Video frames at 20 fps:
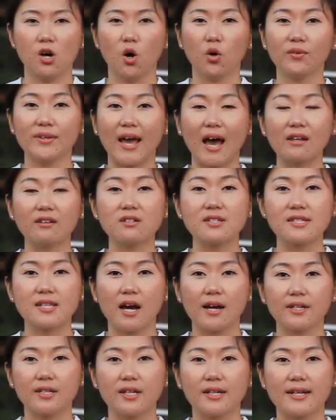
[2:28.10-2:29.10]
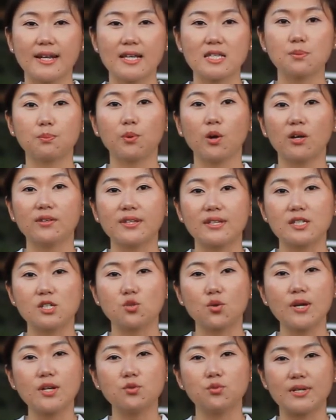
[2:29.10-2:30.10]
On the other side, let's plot the
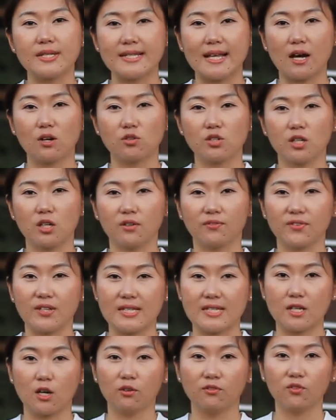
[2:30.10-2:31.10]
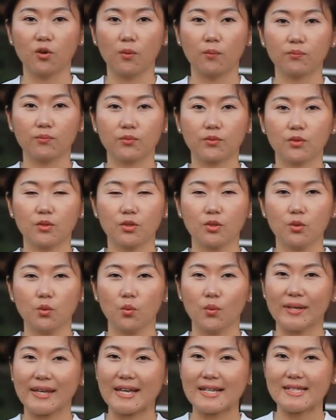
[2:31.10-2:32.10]
strain result of the cell phone.
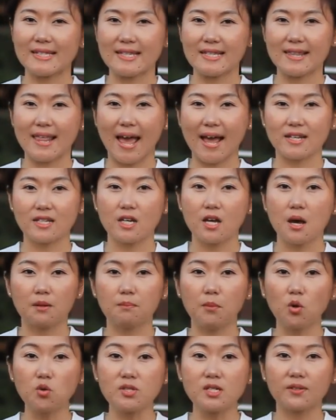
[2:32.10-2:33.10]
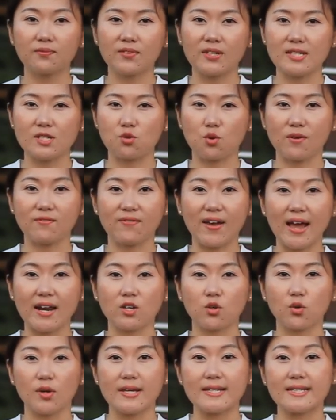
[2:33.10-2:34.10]
We can see that most of the strain
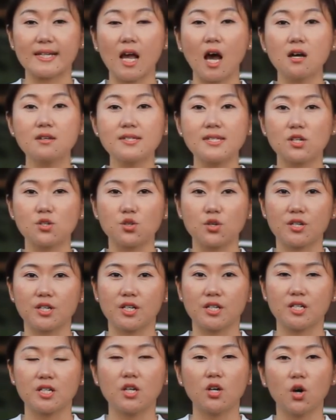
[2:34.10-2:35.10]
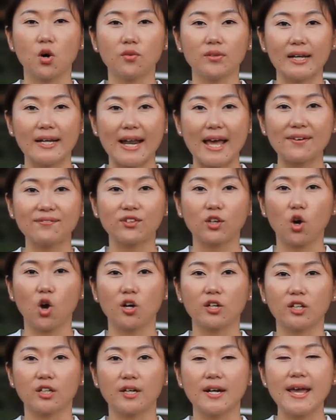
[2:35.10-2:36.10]
value is concentrated on the left
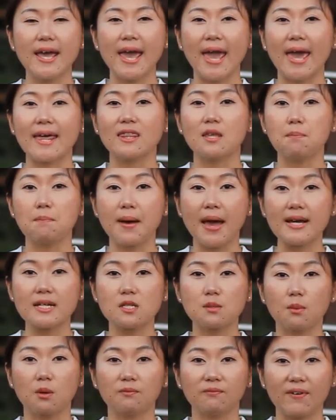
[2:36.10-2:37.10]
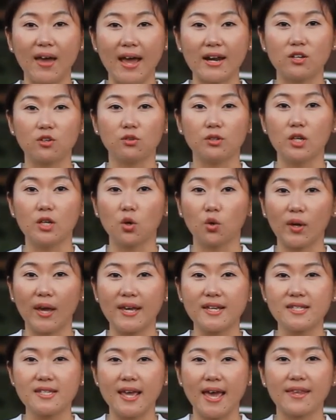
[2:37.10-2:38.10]
corner and the maximum value
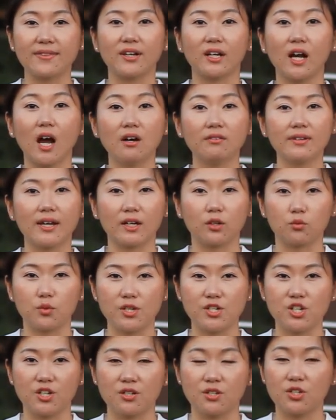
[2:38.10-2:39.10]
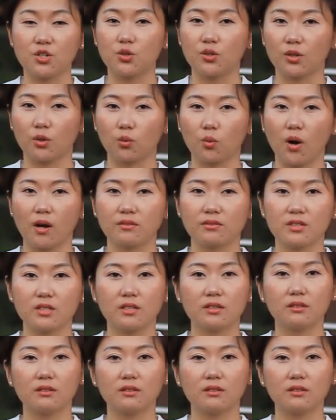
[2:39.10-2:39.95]
locates at the contact region to the ground.